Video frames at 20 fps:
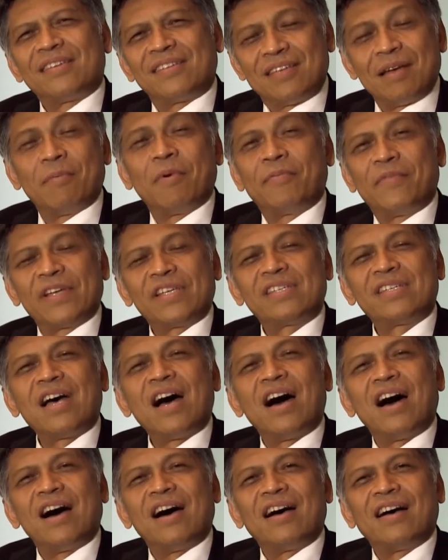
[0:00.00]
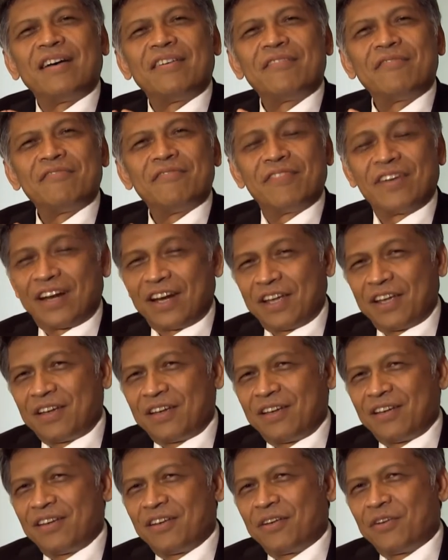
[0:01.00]
Some of us are
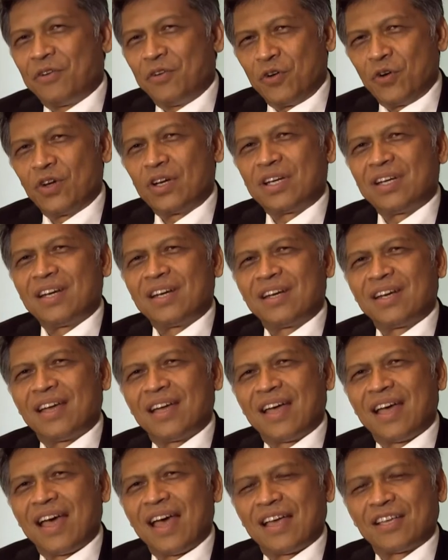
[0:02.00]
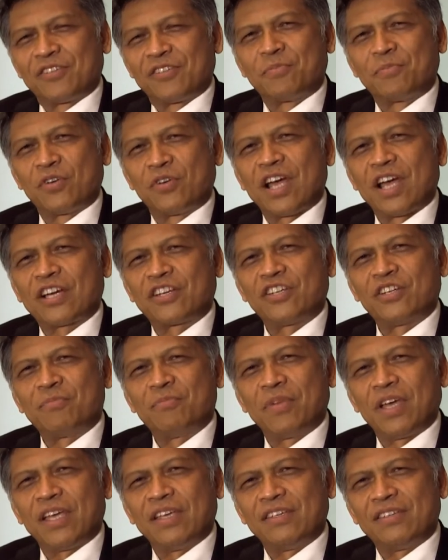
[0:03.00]
very good as
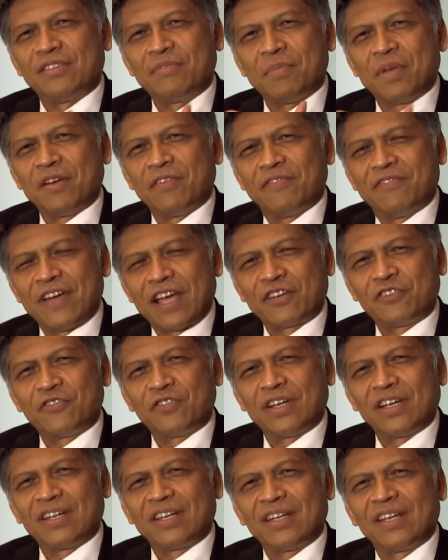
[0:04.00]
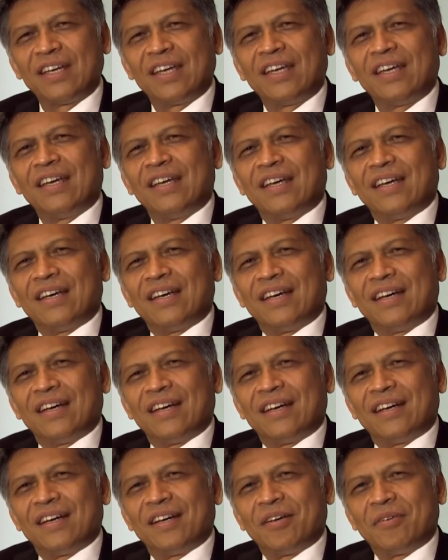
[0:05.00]
production base, manufacturing
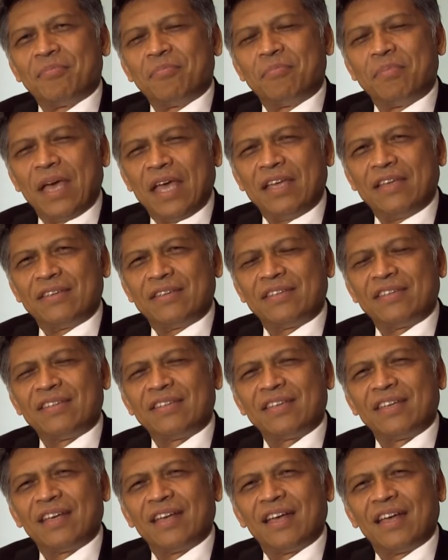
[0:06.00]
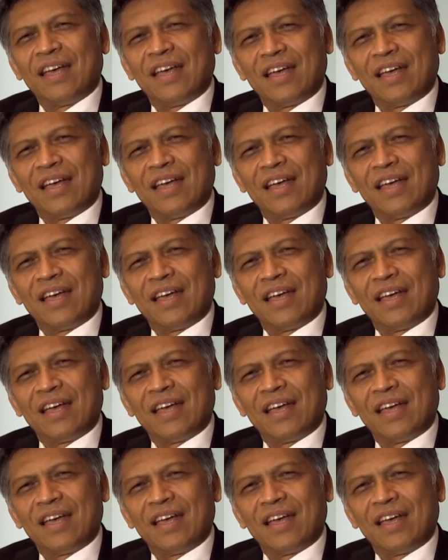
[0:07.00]
base,